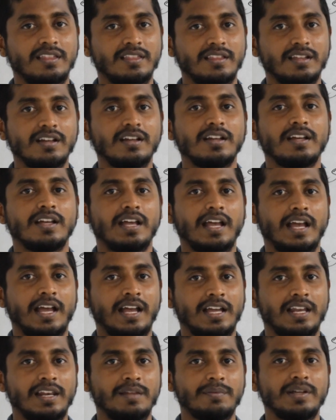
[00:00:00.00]
in the
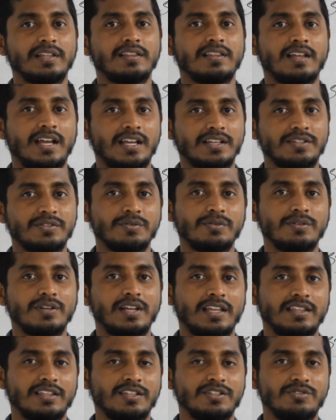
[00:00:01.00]
Ahilabad High School
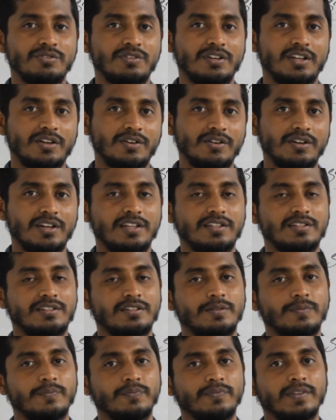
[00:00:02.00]
and the Junior College.
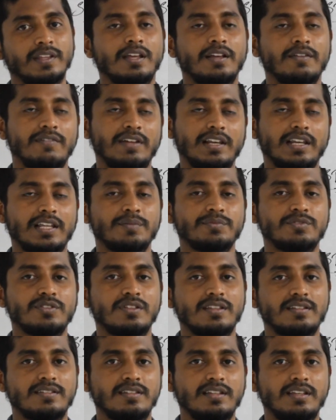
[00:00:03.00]
Welcome to
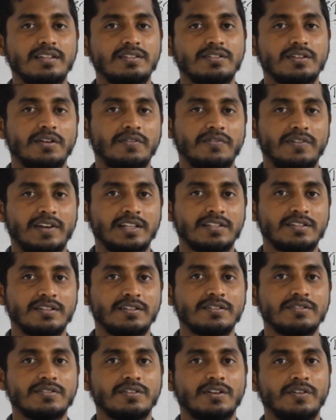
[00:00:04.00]
the series of
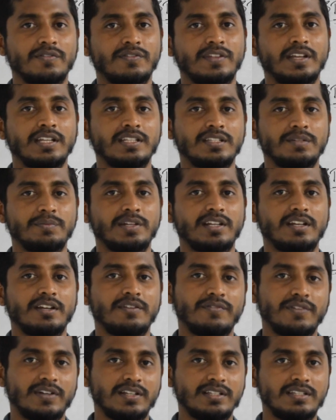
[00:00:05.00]
lectures of the Intermediate
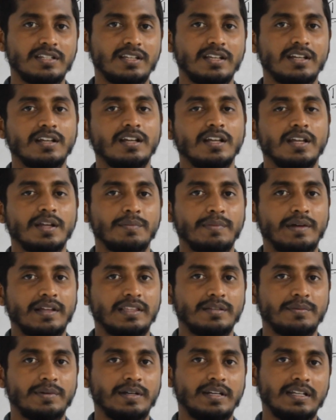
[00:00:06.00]
First Year
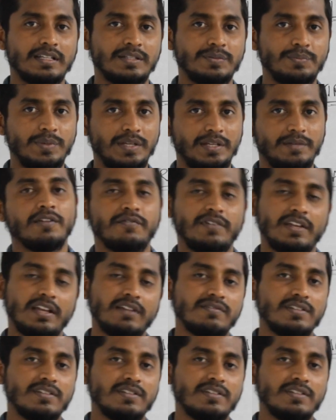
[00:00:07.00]
Mathematics B. We have